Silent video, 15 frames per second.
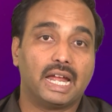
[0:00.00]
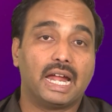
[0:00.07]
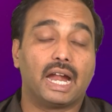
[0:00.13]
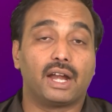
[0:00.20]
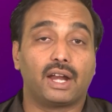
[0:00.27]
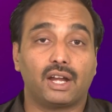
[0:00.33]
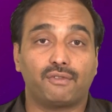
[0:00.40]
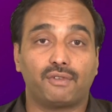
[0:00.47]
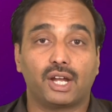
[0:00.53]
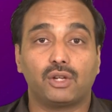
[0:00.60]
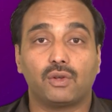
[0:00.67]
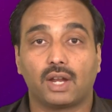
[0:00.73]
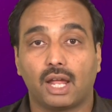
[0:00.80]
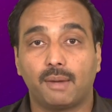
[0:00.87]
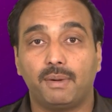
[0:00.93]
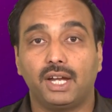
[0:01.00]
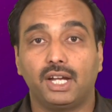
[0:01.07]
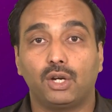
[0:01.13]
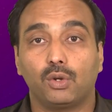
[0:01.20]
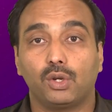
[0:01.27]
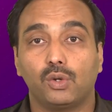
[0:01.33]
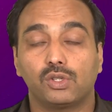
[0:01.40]
and refine your ability
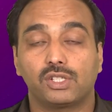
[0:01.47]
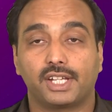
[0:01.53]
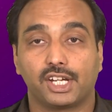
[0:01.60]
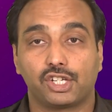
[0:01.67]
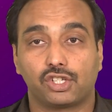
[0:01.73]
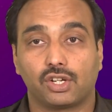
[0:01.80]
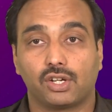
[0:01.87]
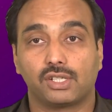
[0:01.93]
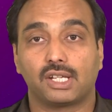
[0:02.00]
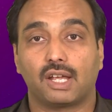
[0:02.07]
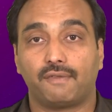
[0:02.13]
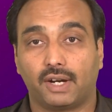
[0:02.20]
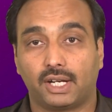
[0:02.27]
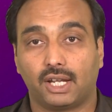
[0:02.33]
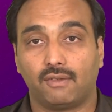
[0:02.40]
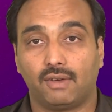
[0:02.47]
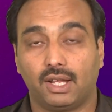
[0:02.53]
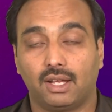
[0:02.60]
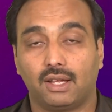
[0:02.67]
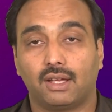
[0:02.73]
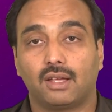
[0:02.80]
to use gestures effectively.